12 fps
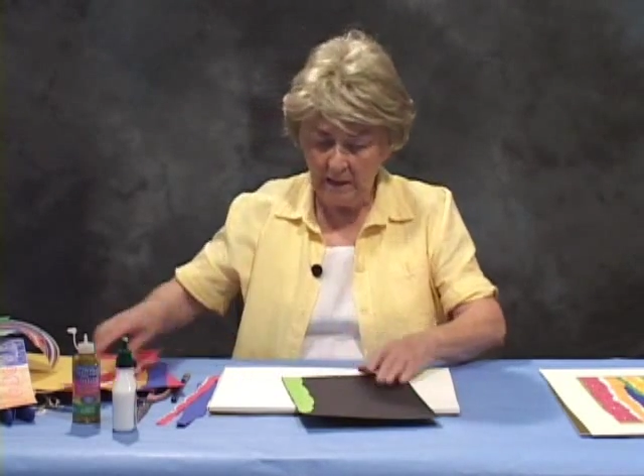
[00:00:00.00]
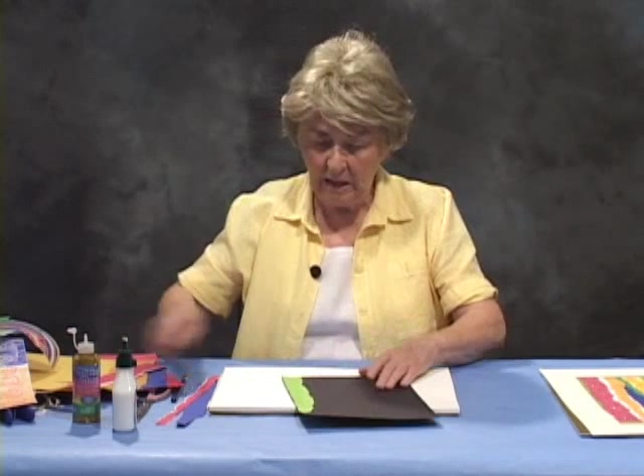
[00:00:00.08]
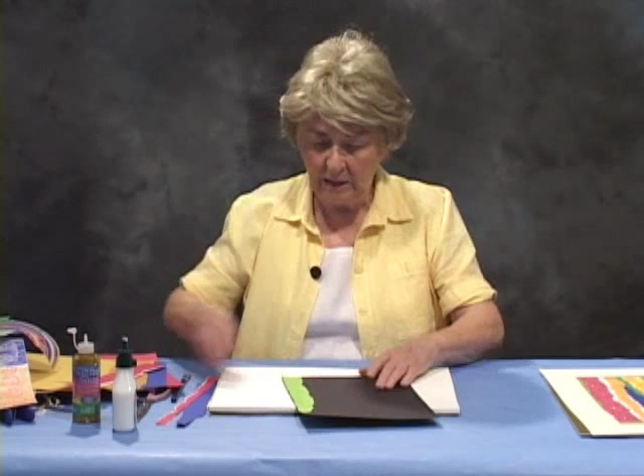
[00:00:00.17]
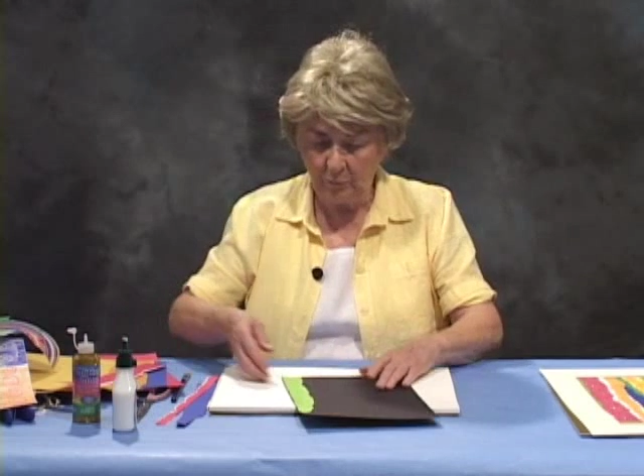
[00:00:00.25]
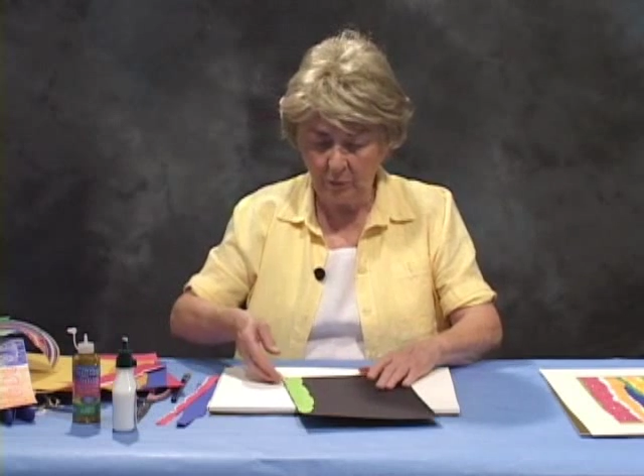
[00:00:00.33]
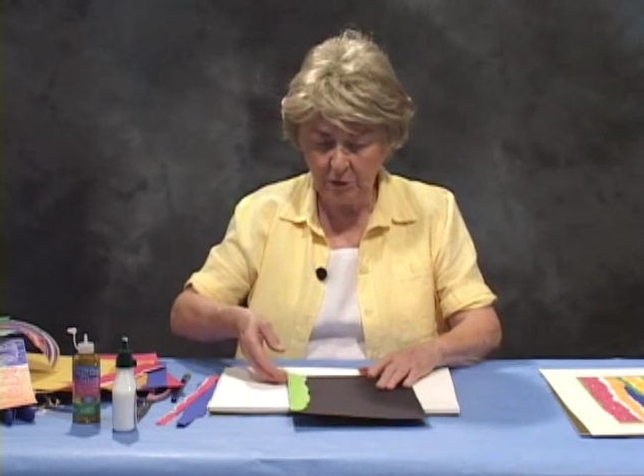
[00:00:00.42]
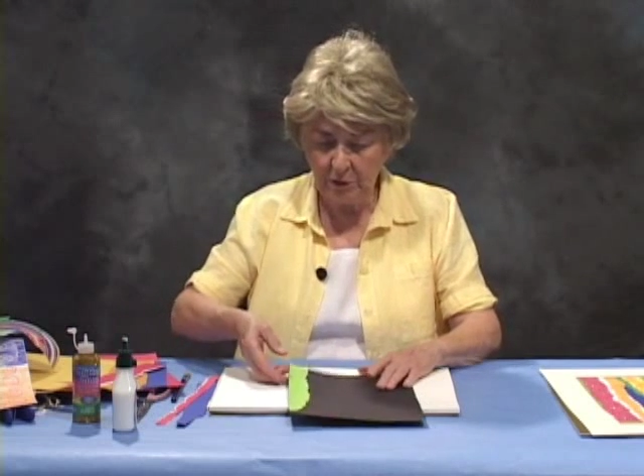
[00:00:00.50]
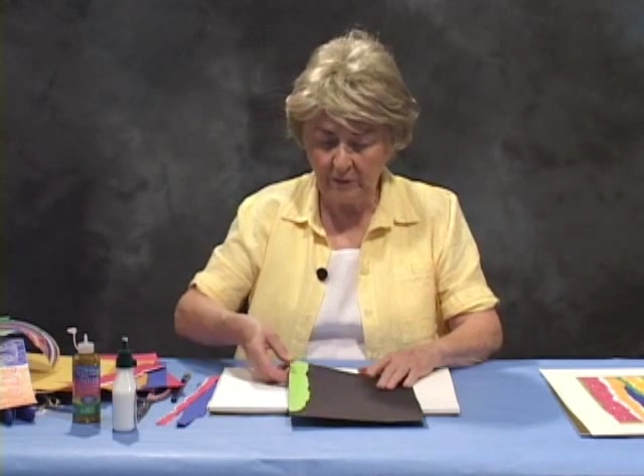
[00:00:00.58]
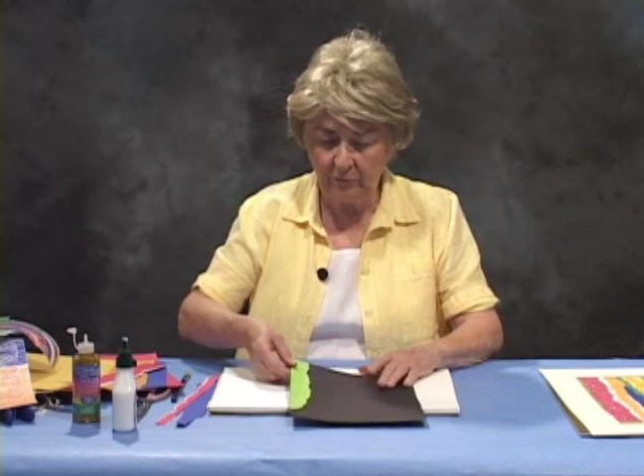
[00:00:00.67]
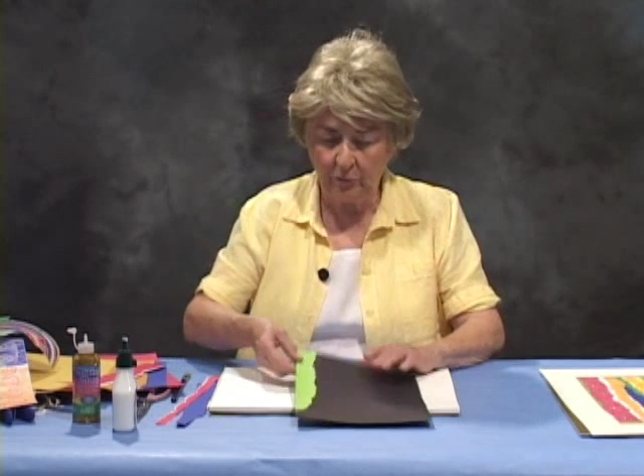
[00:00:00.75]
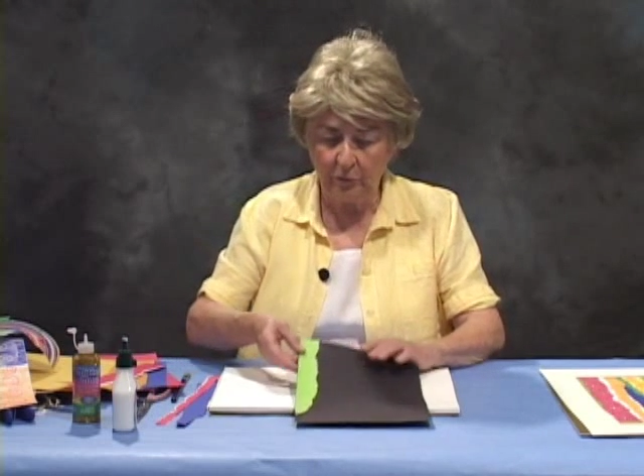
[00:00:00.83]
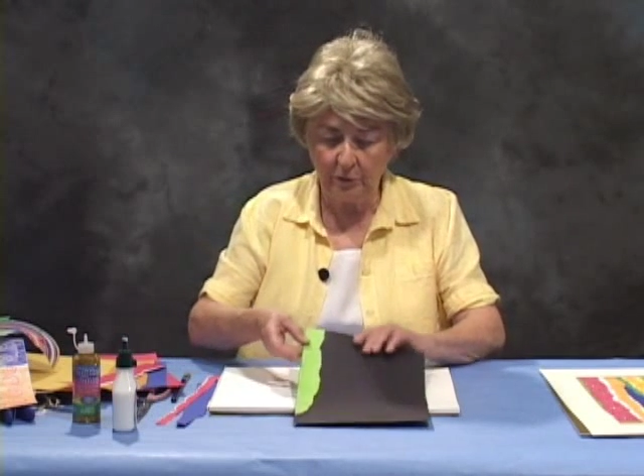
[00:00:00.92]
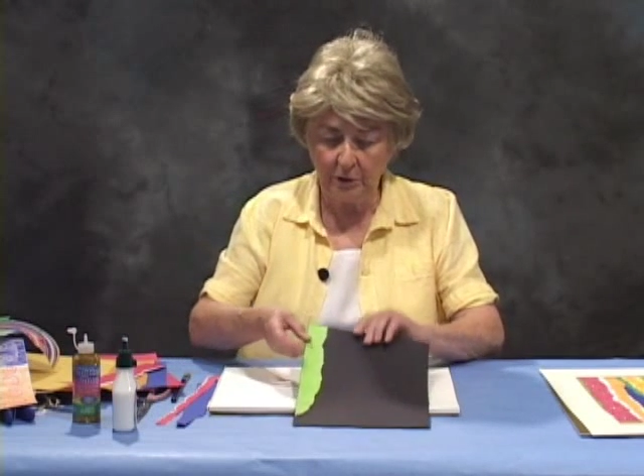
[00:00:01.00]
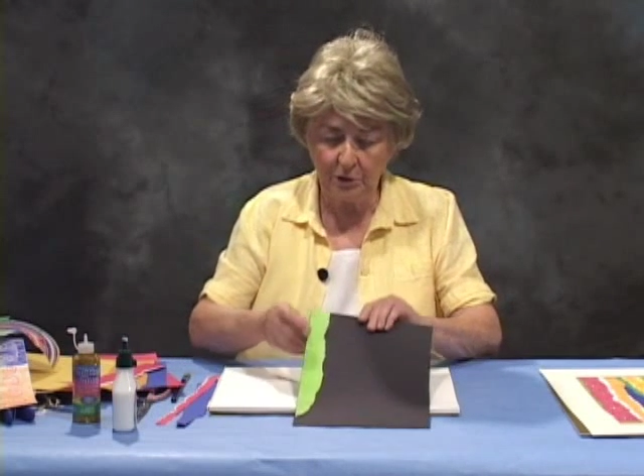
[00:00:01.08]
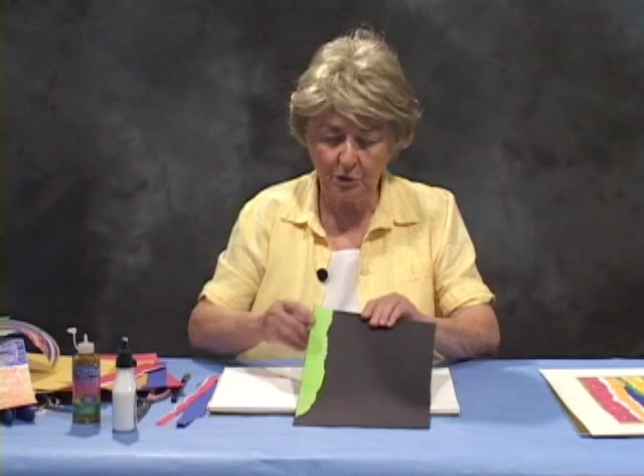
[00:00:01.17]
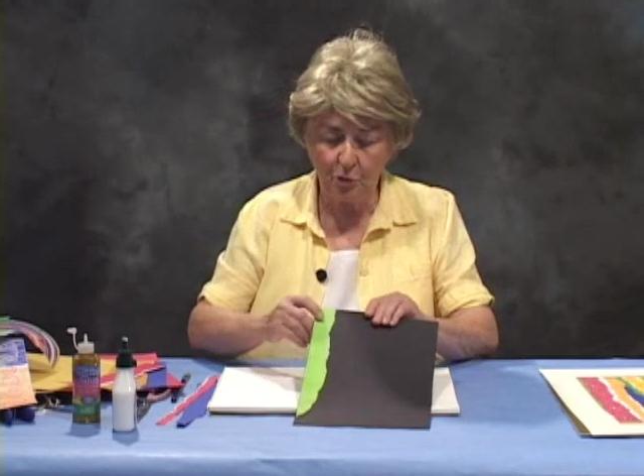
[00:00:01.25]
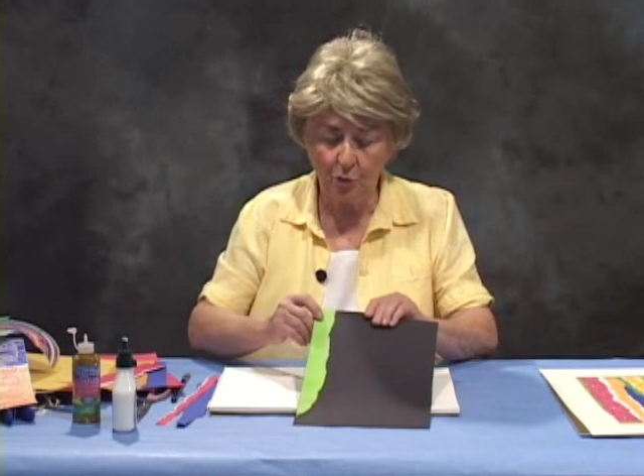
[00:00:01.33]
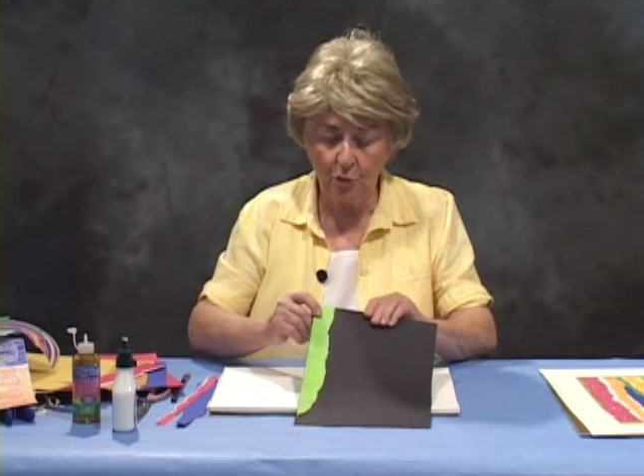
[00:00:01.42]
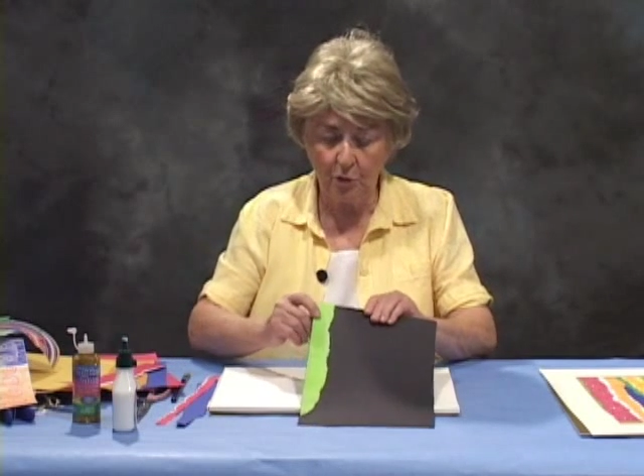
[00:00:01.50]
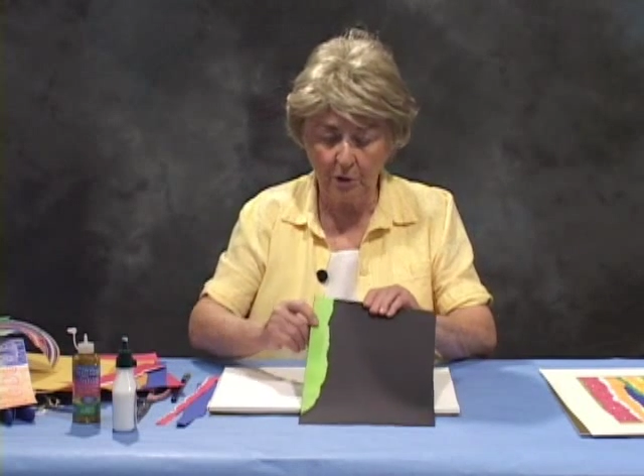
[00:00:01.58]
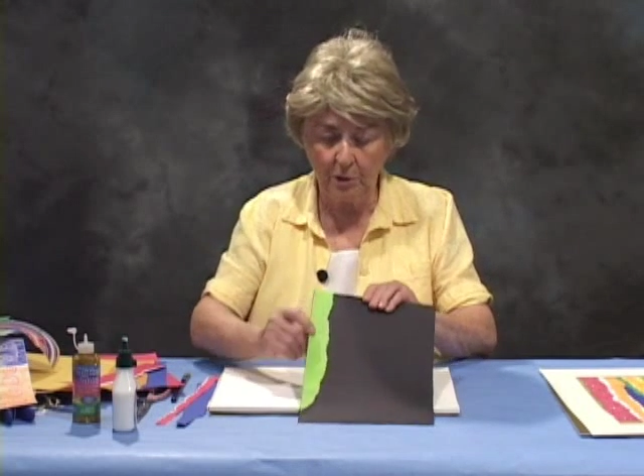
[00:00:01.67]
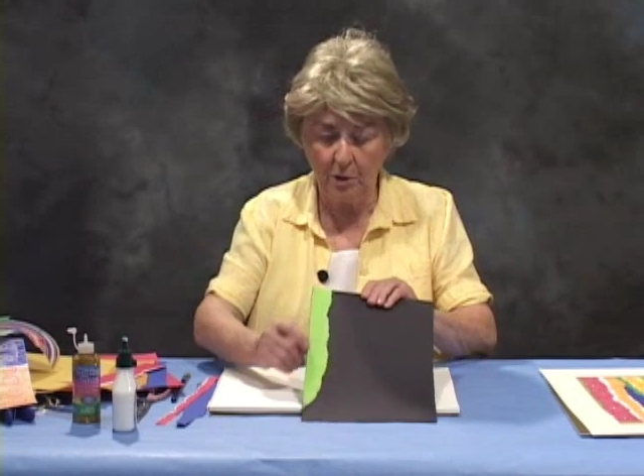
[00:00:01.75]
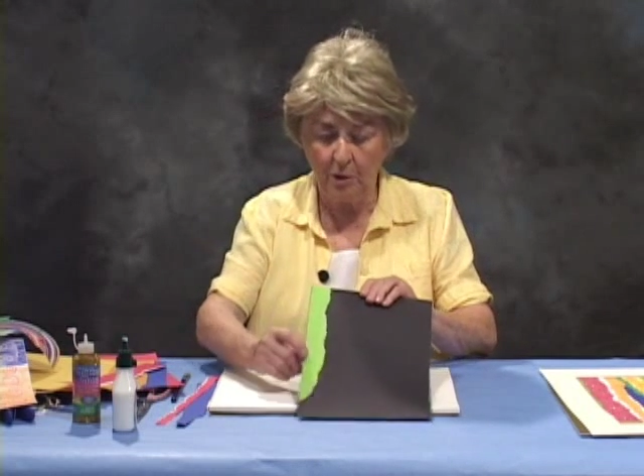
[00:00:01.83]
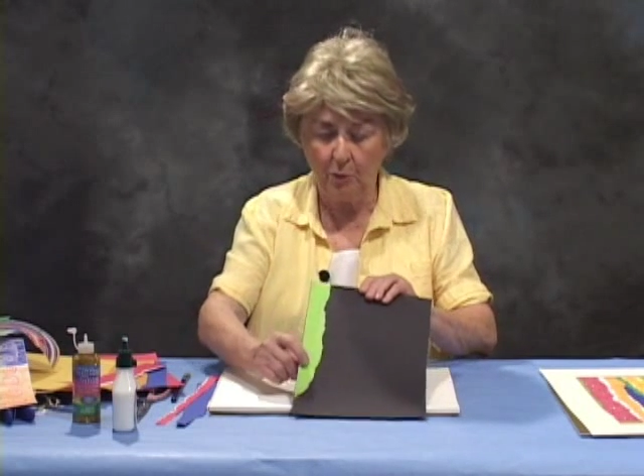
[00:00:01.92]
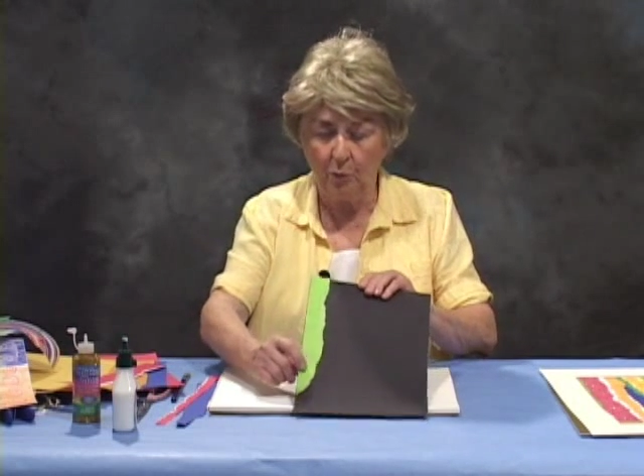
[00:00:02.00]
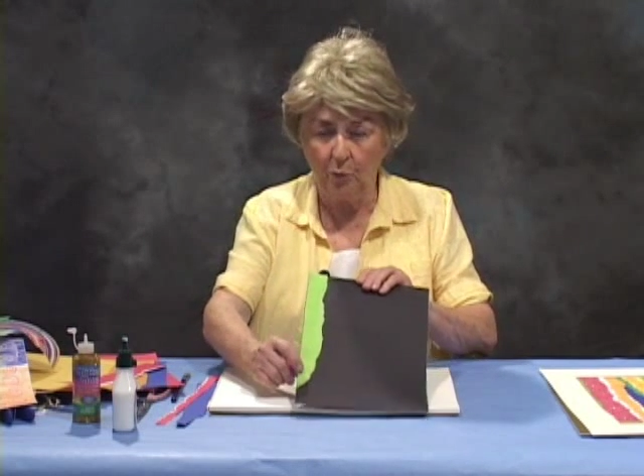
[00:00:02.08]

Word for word: on which I've already torn